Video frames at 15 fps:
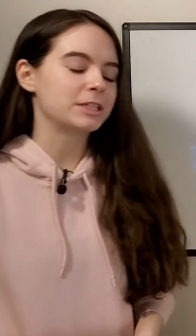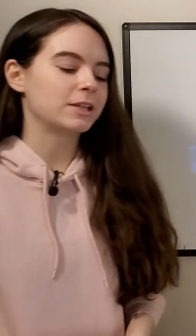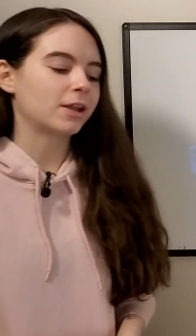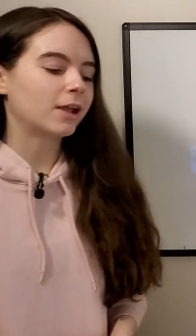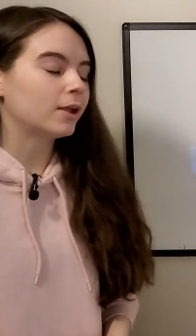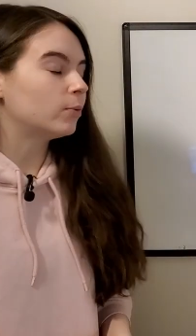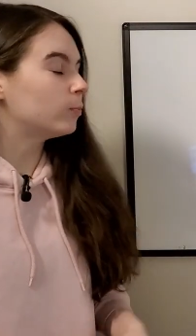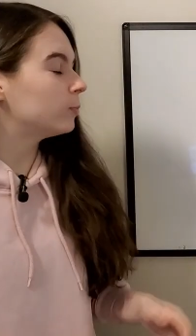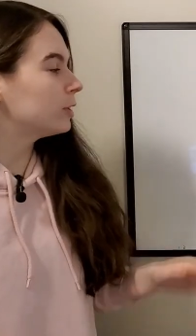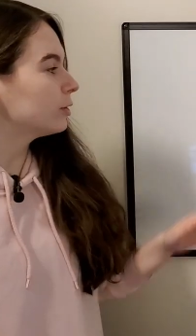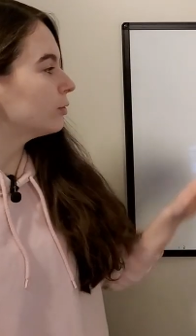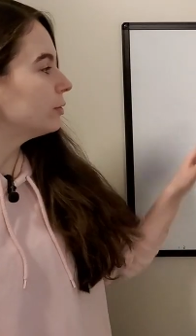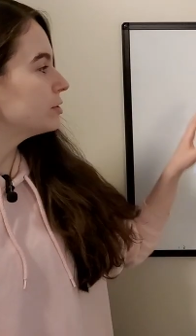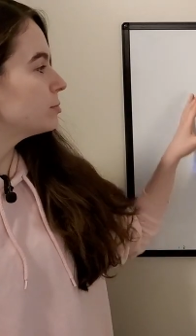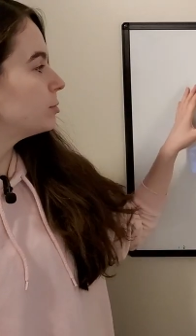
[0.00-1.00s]
Today, we
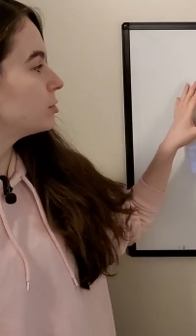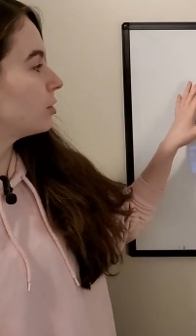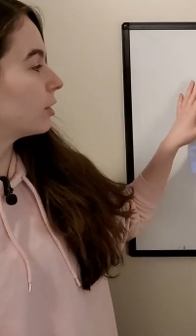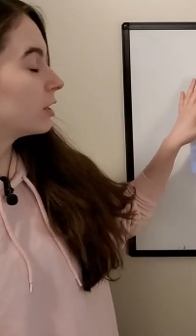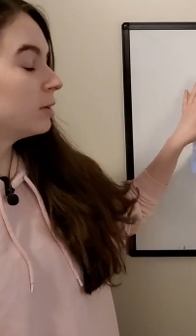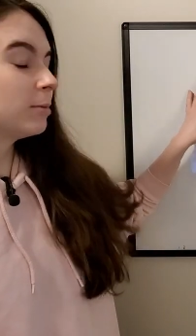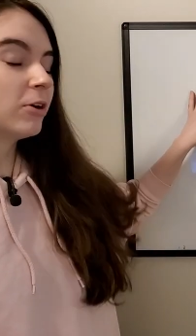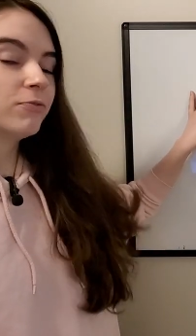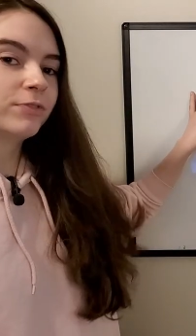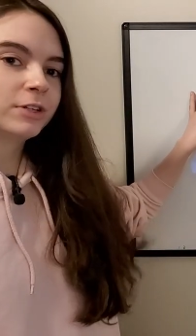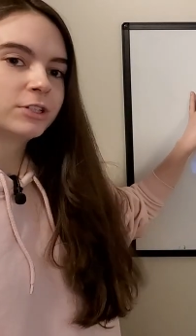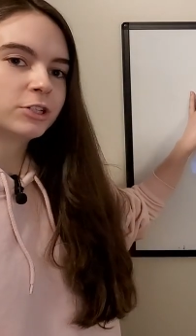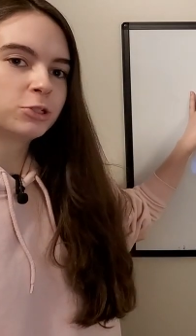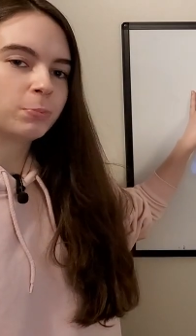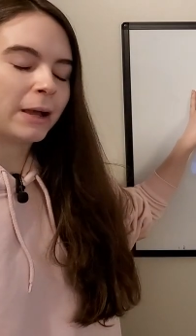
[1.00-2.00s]
are going to be talking about
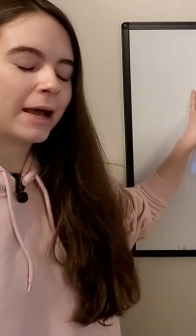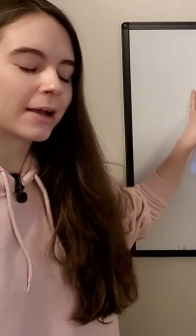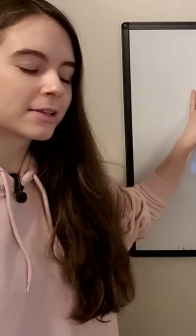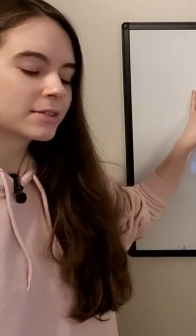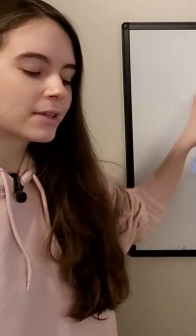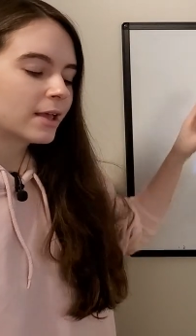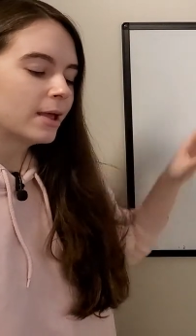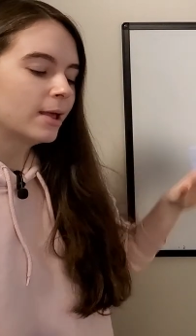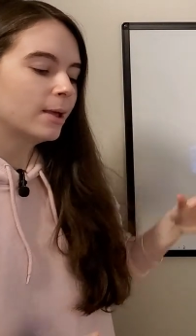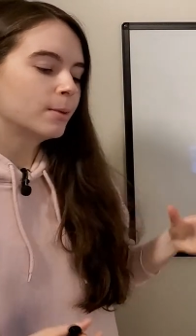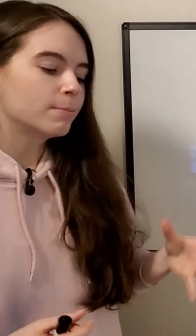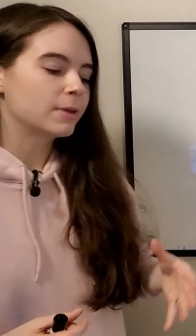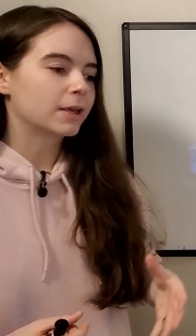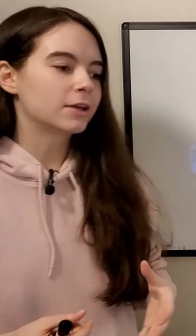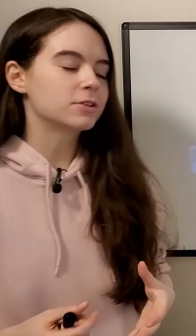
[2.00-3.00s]
vintage packs
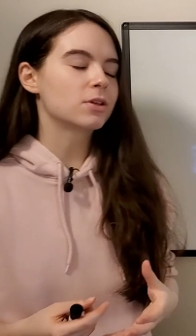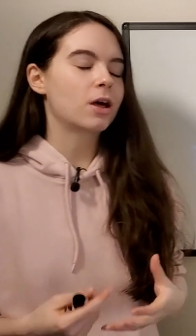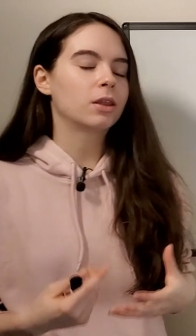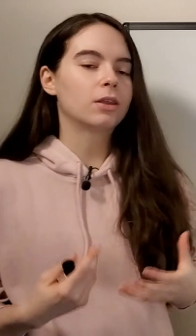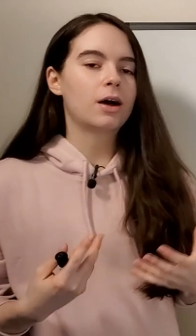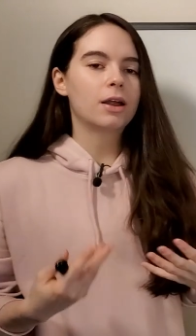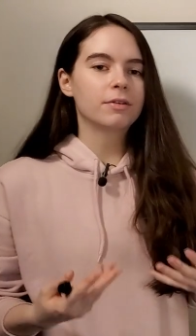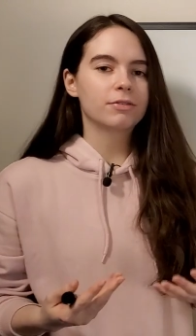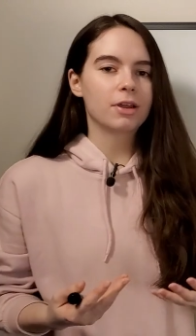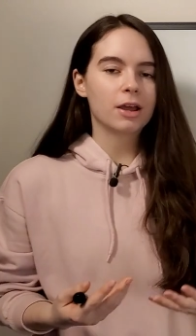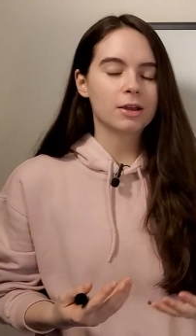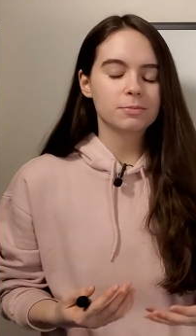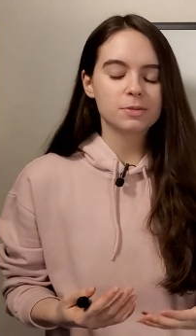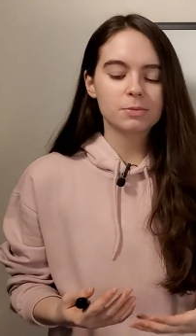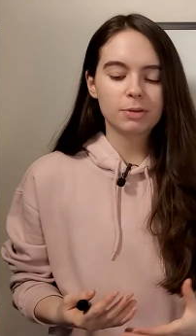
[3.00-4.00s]
because a lot of
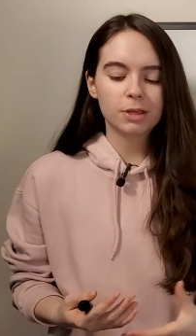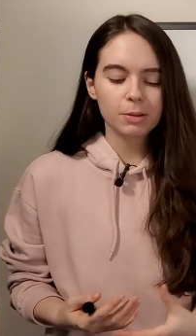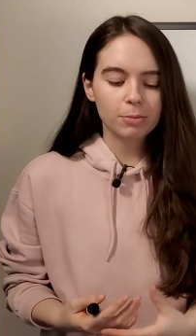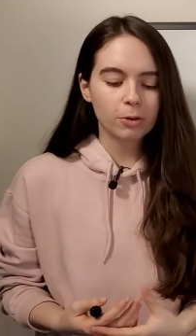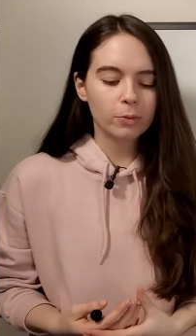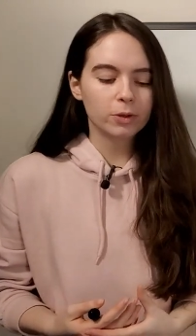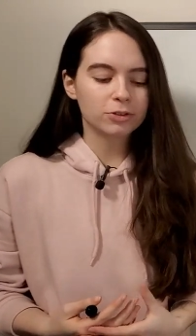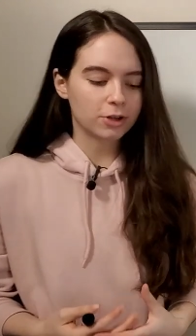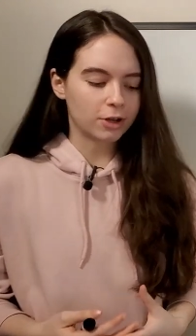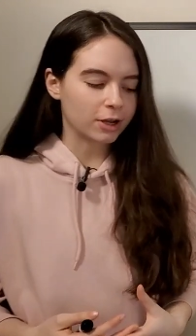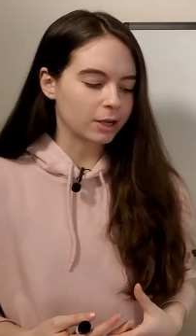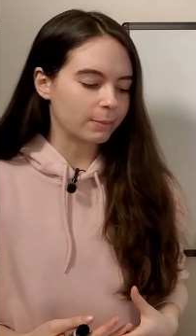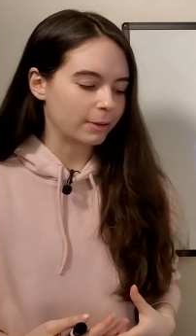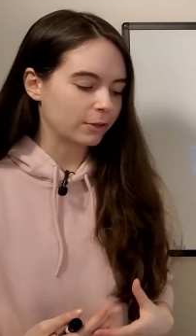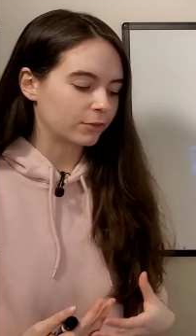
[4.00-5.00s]
times people will
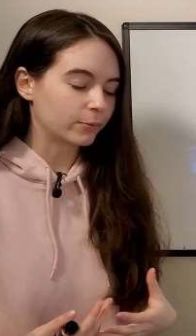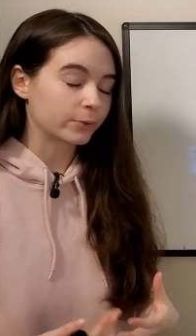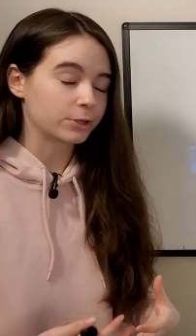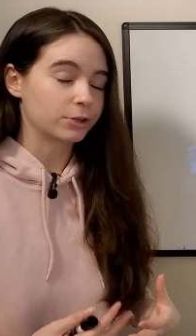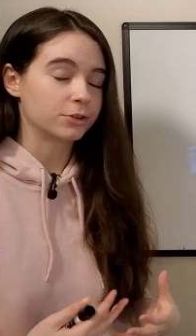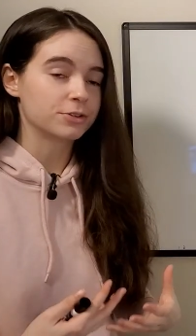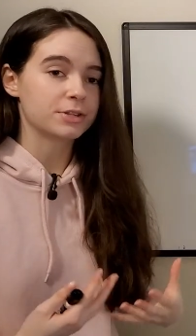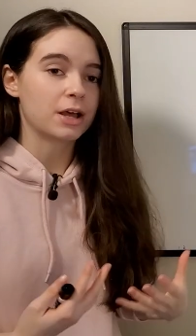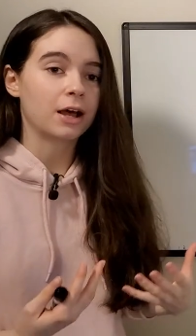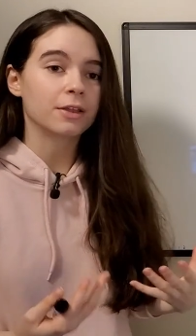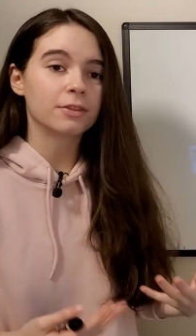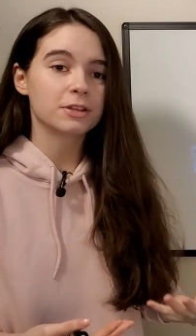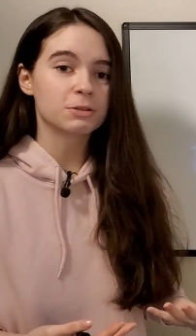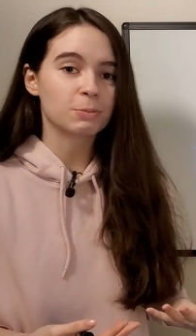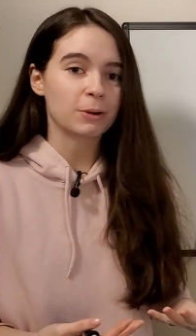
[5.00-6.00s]
talk about the returns
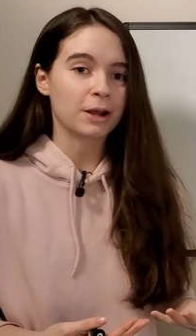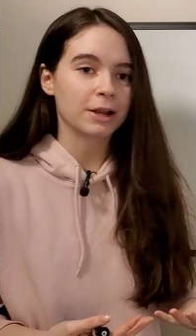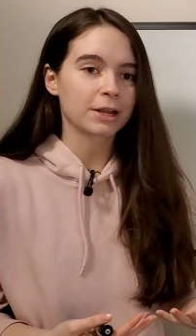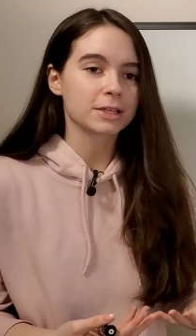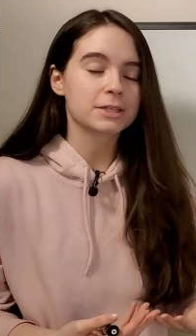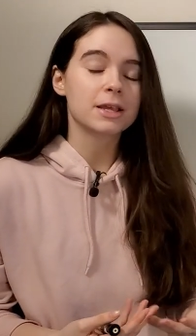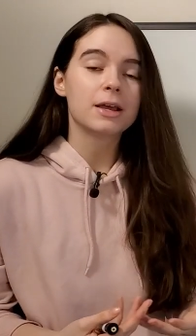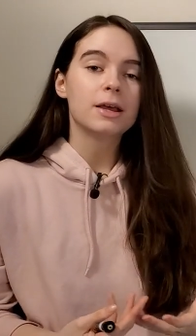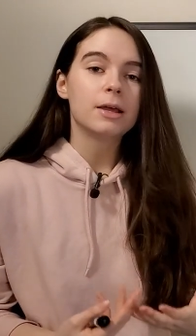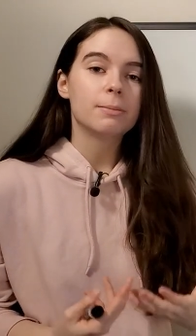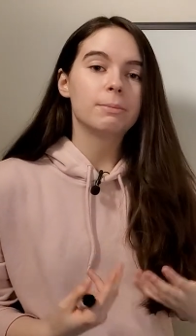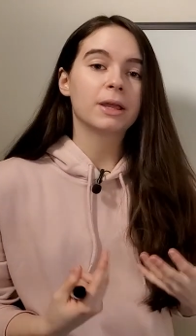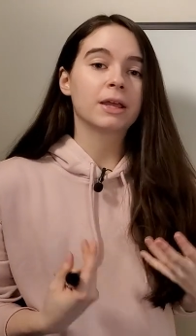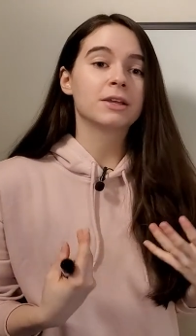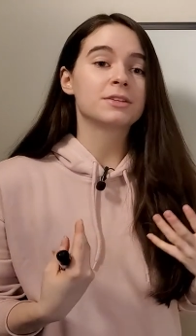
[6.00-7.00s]
on these products
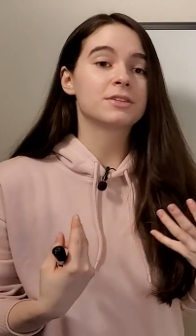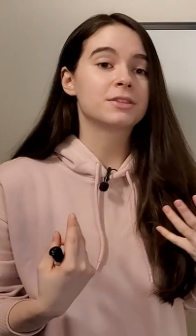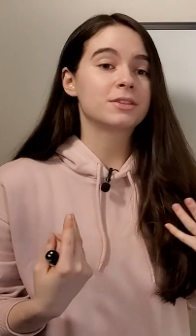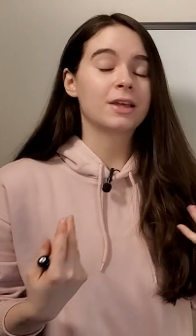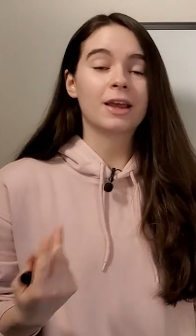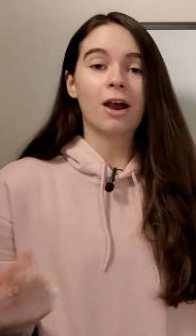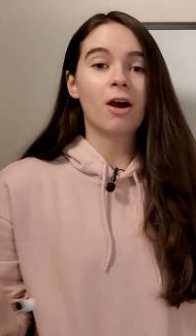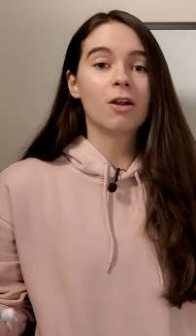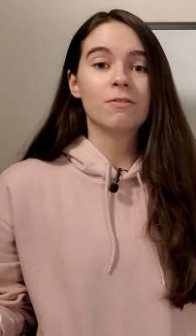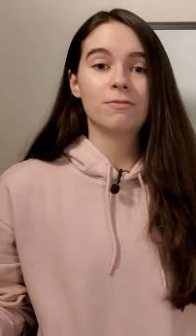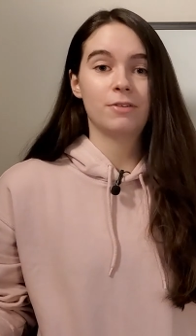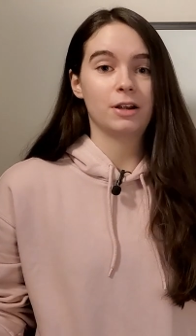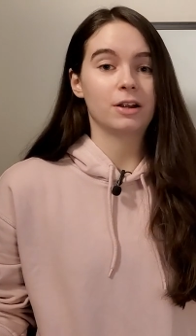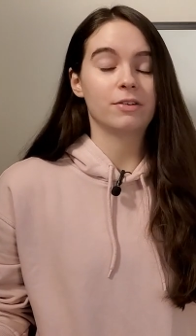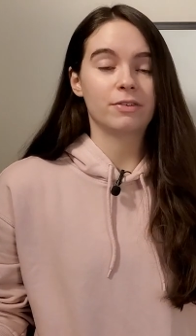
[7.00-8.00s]
because they are
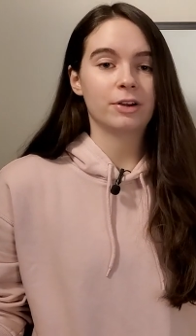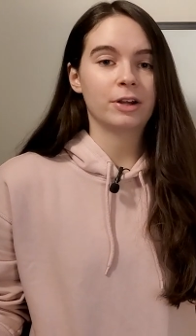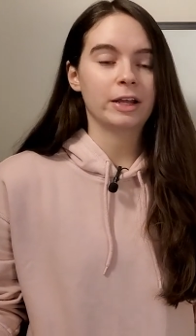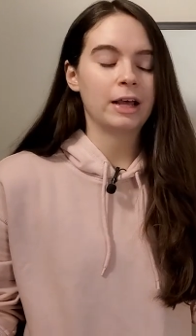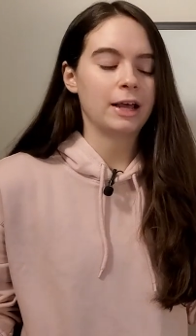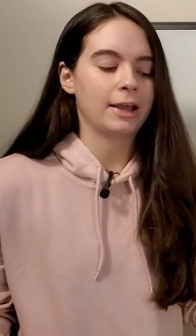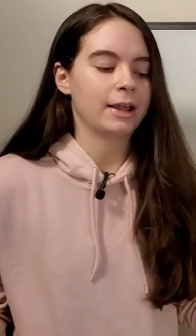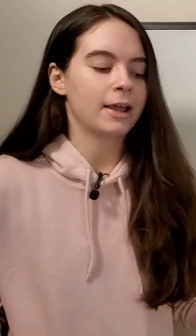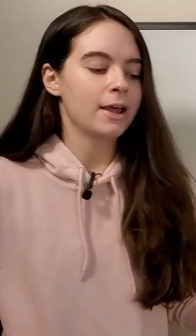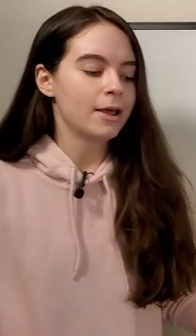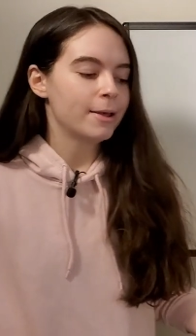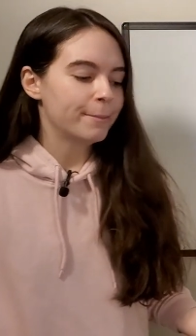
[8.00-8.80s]
very, very high.